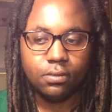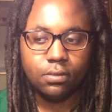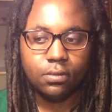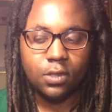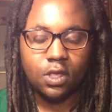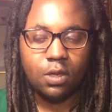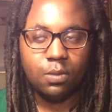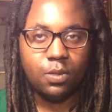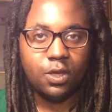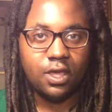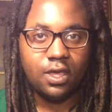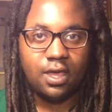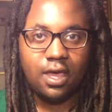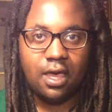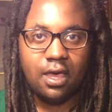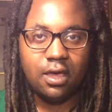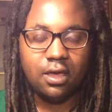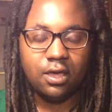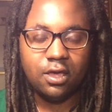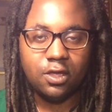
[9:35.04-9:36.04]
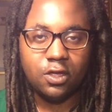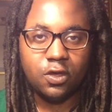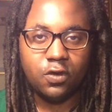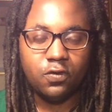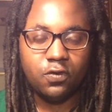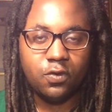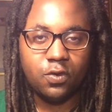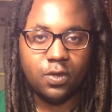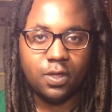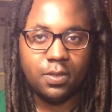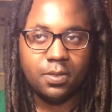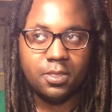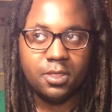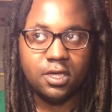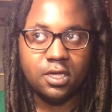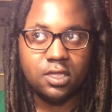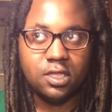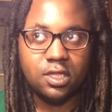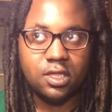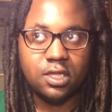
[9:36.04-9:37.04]
but yeah, you know,
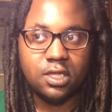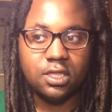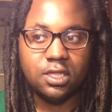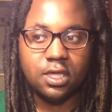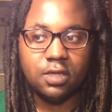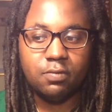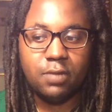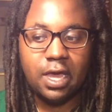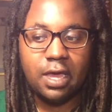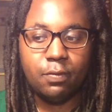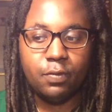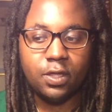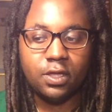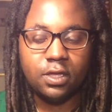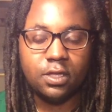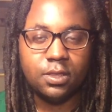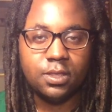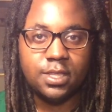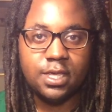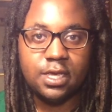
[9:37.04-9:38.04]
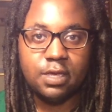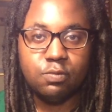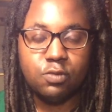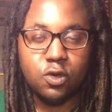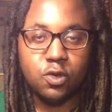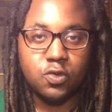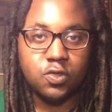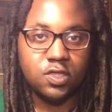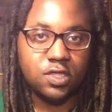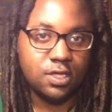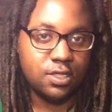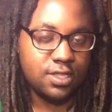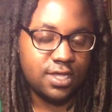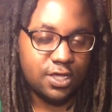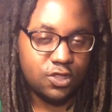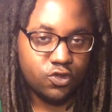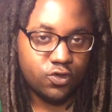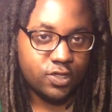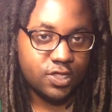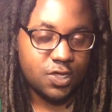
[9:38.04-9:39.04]
this is, in my opinion, the most
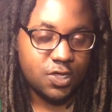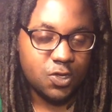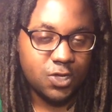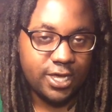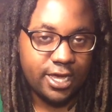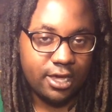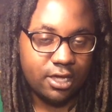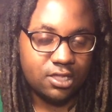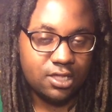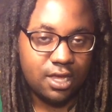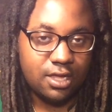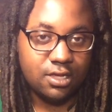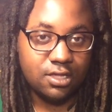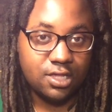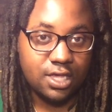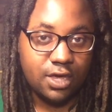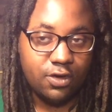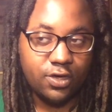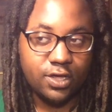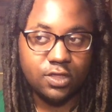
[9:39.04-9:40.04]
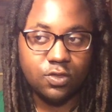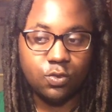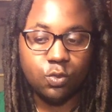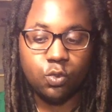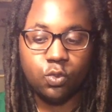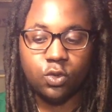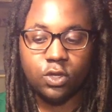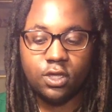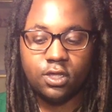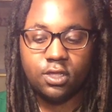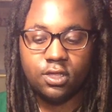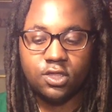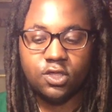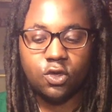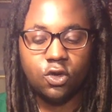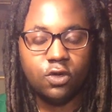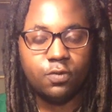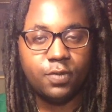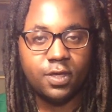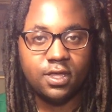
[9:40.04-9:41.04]
dangerous zodiac sign is Aries. What is
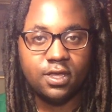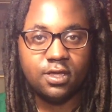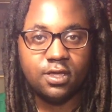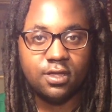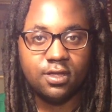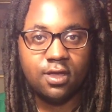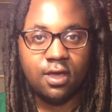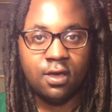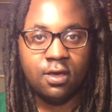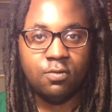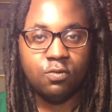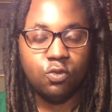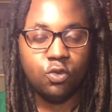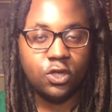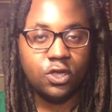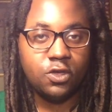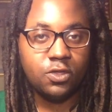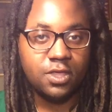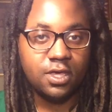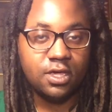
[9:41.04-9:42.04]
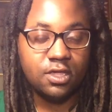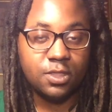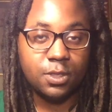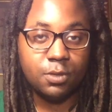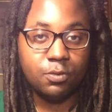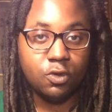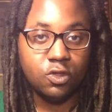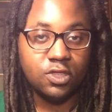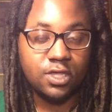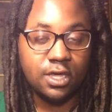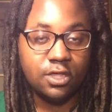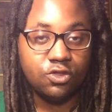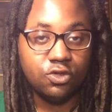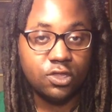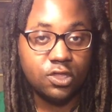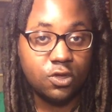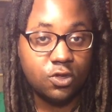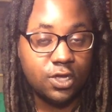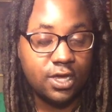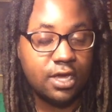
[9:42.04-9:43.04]
your opinion? Um, what do you think is the most dangerous
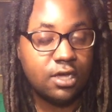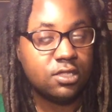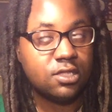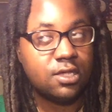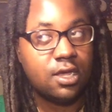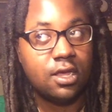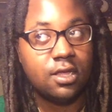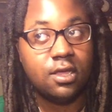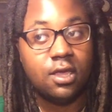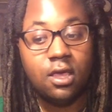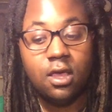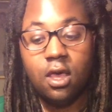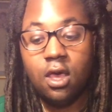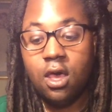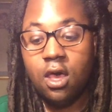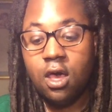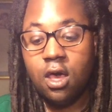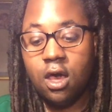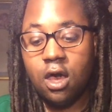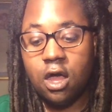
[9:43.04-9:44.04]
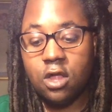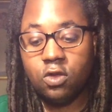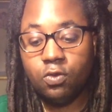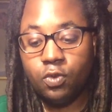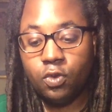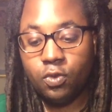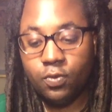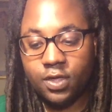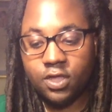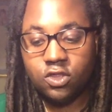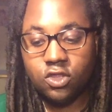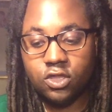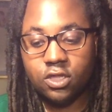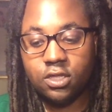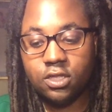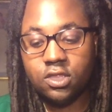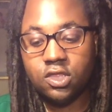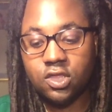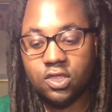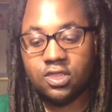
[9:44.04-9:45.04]
zodiac sign? Honorable
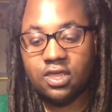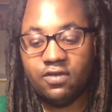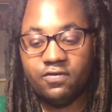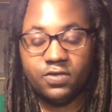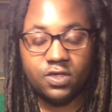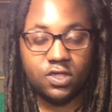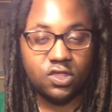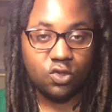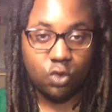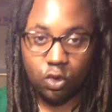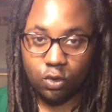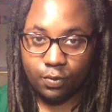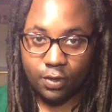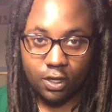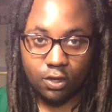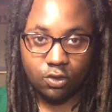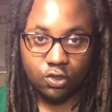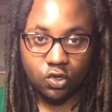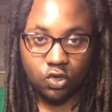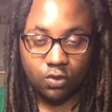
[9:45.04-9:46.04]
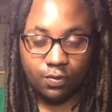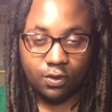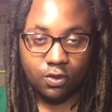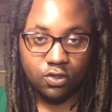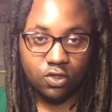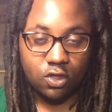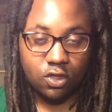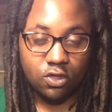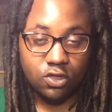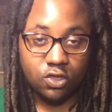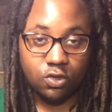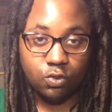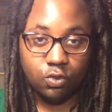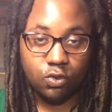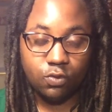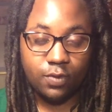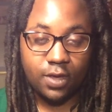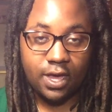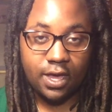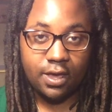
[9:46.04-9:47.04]
mentions, definitely Scorpio. Scorpio is also
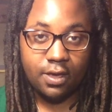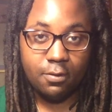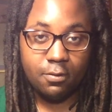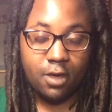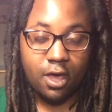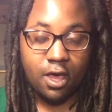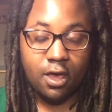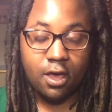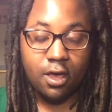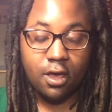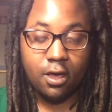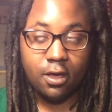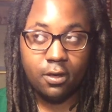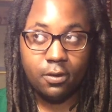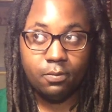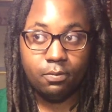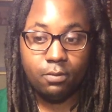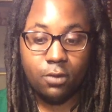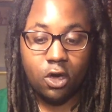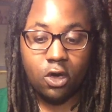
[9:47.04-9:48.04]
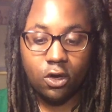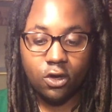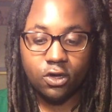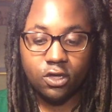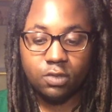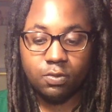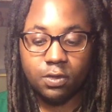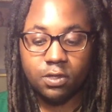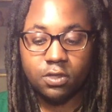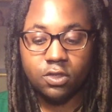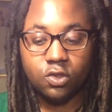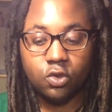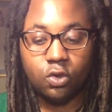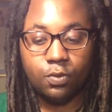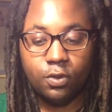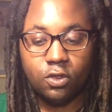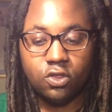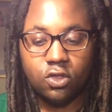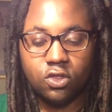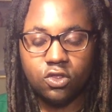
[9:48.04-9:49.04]
ruled by uh, Mars, but
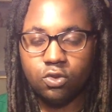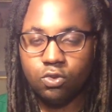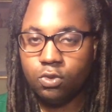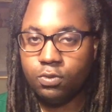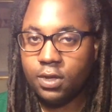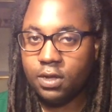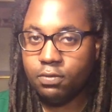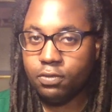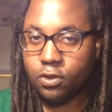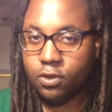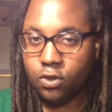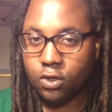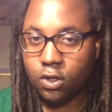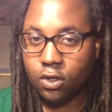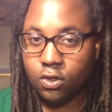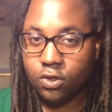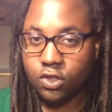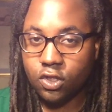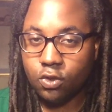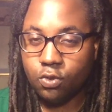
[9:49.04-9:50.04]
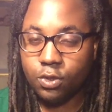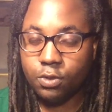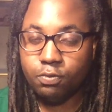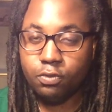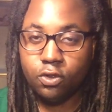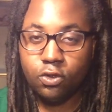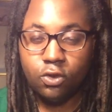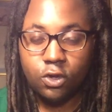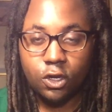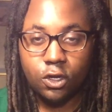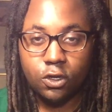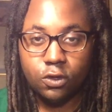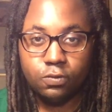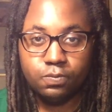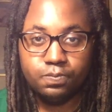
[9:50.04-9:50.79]
Scorpio is also ruled by Pluto. So with Pluto